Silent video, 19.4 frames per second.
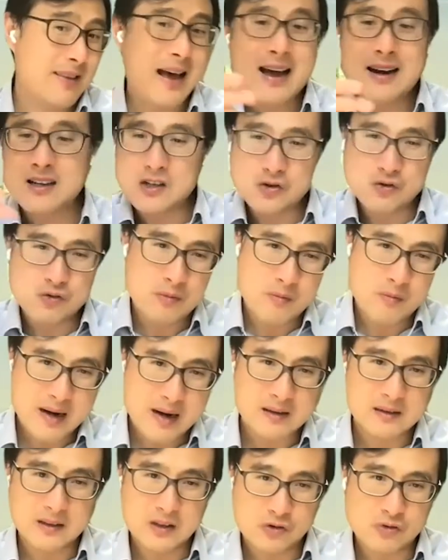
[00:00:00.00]
That is
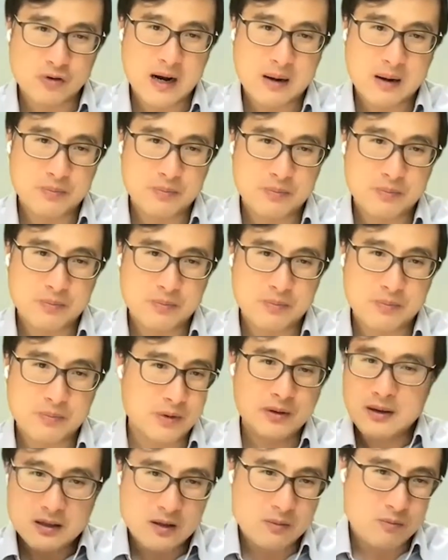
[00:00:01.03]
dramatically dropped
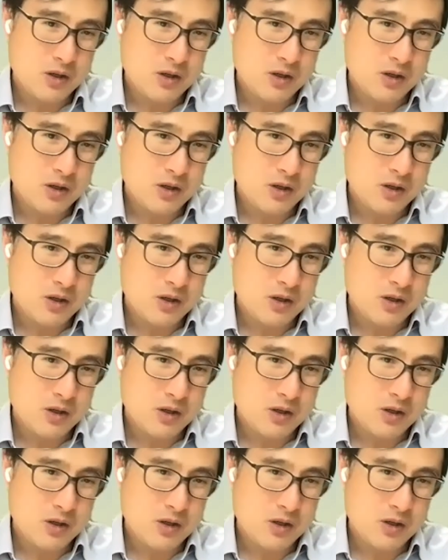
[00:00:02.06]
with